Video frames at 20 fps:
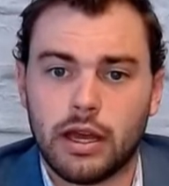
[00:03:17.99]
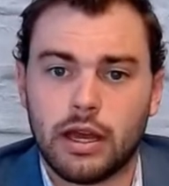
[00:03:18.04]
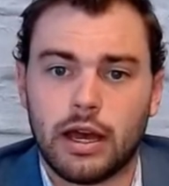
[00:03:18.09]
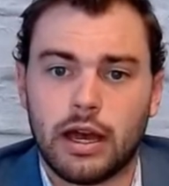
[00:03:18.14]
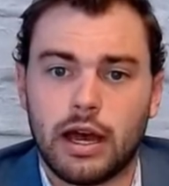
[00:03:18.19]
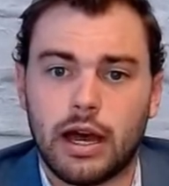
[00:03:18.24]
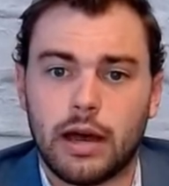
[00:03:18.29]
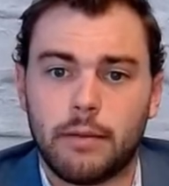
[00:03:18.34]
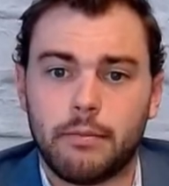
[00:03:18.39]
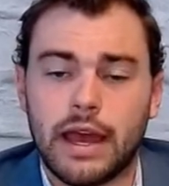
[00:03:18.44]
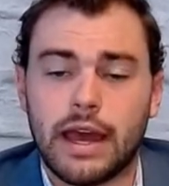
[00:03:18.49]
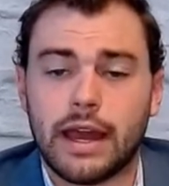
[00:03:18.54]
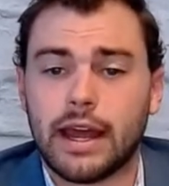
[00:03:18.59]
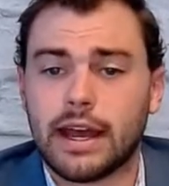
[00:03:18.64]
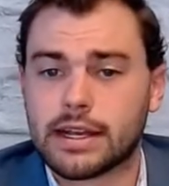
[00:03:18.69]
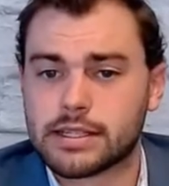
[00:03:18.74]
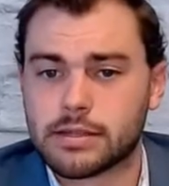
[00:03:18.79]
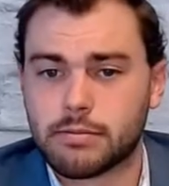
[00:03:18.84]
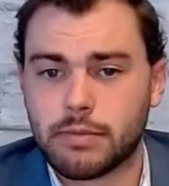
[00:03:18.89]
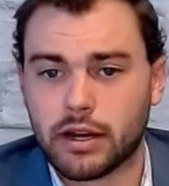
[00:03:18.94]
At
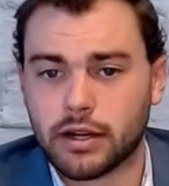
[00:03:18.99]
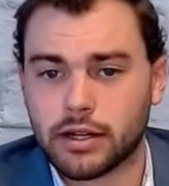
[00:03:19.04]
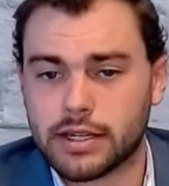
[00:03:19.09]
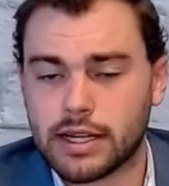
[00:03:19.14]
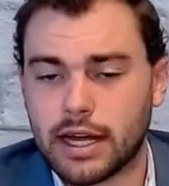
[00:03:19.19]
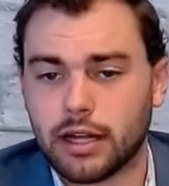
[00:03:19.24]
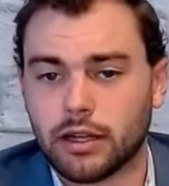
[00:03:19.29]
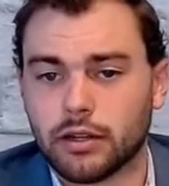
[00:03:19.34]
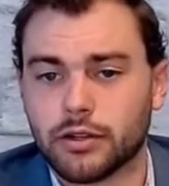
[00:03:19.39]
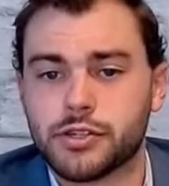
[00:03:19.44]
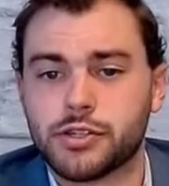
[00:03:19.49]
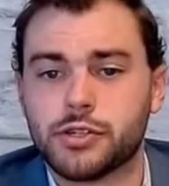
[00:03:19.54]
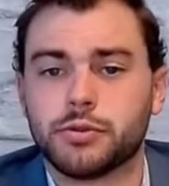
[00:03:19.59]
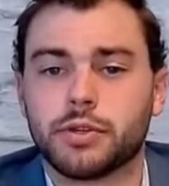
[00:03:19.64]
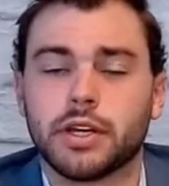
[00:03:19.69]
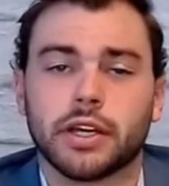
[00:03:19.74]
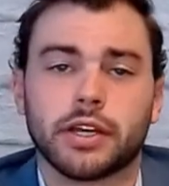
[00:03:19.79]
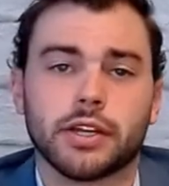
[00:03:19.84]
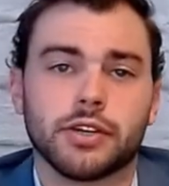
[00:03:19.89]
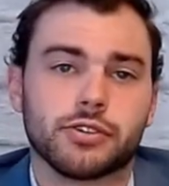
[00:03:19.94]
X amount of dollars, you
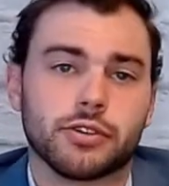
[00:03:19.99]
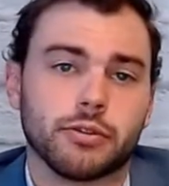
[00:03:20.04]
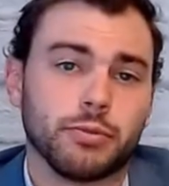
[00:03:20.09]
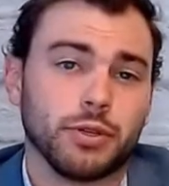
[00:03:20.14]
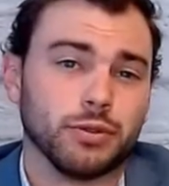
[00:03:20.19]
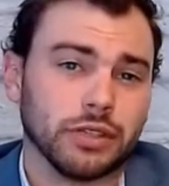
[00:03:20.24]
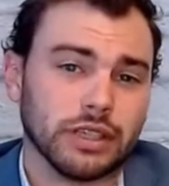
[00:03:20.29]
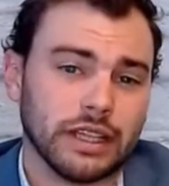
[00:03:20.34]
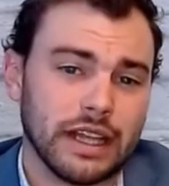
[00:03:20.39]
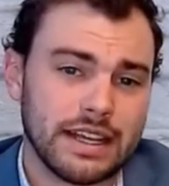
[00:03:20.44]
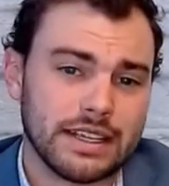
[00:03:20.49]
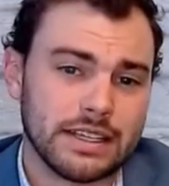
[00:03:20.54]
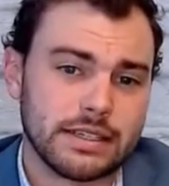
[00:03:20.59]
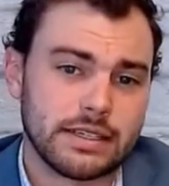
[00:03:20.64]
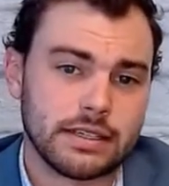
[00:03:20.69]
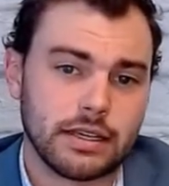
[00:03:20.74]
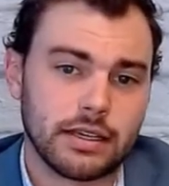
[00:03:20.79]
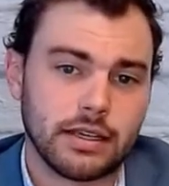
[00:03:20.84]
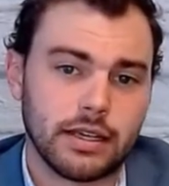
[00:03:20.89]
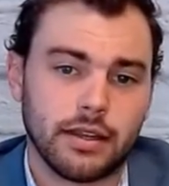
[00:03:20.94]
can contribute
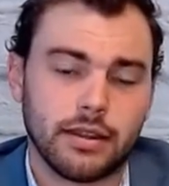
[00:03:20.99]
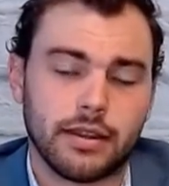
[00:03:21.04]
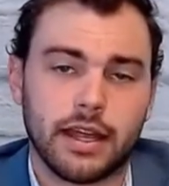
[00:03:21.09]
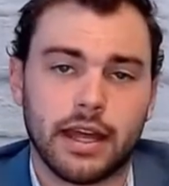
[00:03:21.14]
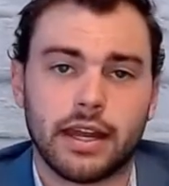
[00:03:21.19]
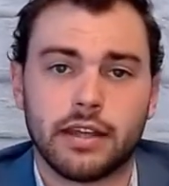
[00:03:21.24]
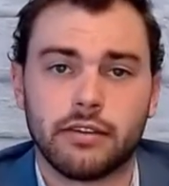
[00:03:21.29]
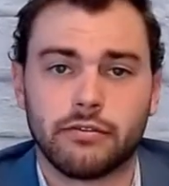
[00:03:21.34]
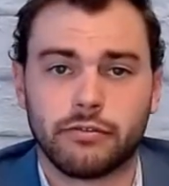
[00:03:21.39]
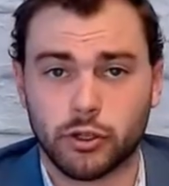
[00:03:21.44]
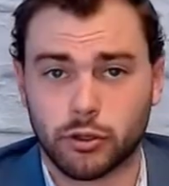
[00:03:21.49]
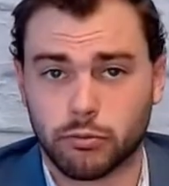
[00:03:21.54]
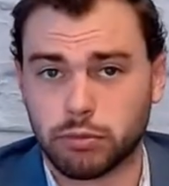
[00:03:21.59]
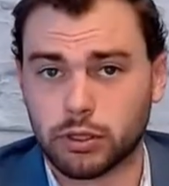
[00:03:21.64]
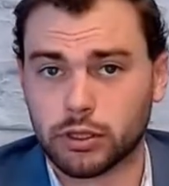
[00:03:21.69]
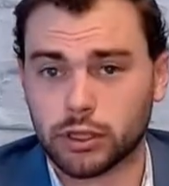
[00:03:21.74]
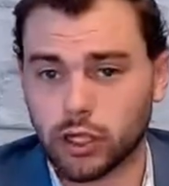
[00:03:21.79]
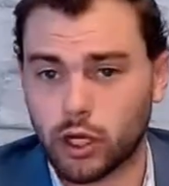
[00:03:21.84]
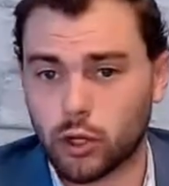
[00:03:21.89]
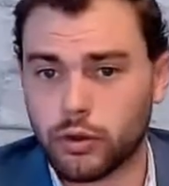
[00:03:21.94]
less than if you're
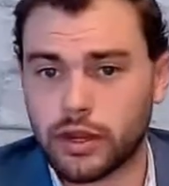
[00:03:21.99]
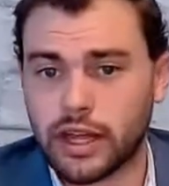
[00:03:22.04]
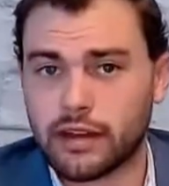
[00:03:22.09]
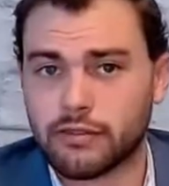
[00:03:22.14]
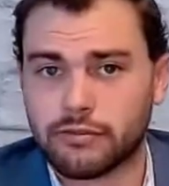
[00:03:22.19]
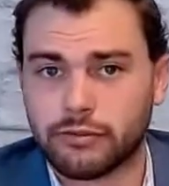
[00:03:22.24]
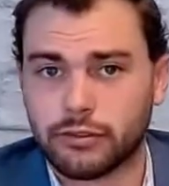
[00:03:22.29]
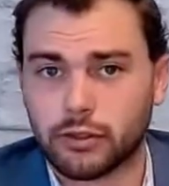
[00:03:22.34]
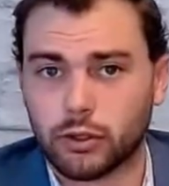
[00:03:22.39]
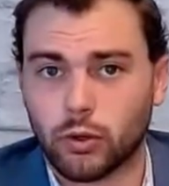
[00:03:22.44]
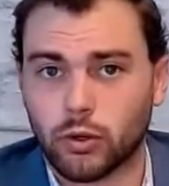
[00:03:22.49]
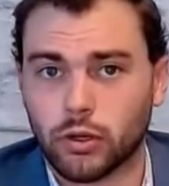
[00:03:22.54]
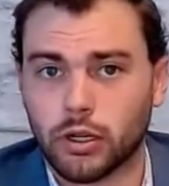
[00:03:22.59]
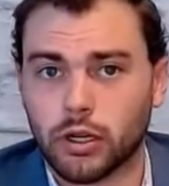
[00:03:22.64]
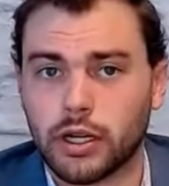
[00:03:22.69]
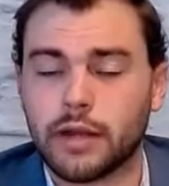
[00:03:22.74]
below that floor.